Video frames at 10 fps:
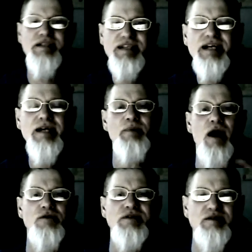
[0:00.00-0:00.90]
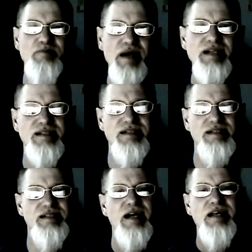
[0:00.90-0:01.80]
to think about this
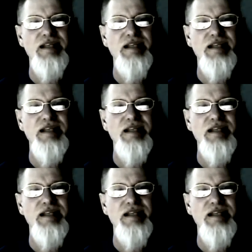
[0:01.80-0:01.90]
message